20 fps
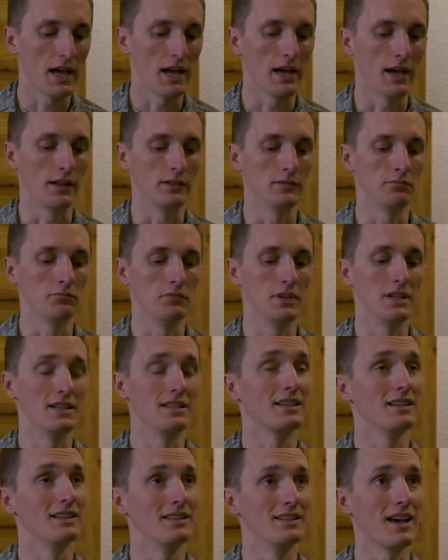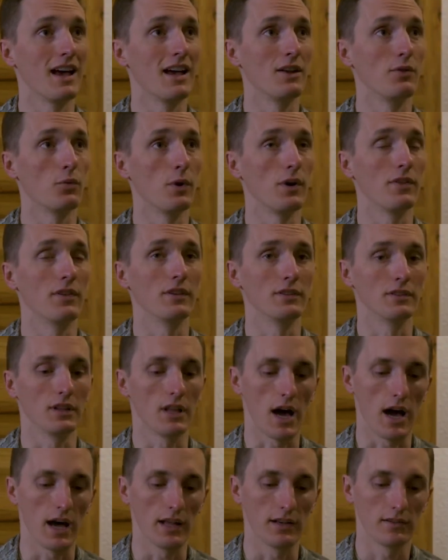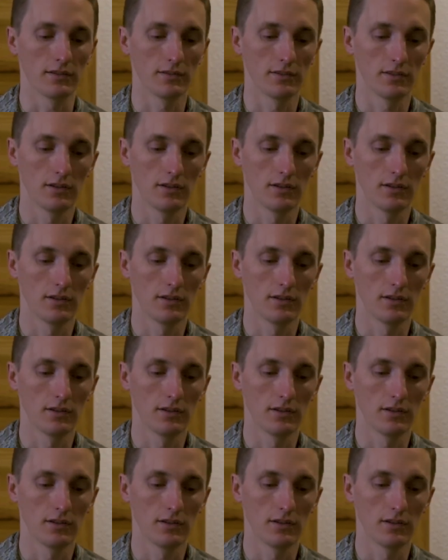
man is content with his lot,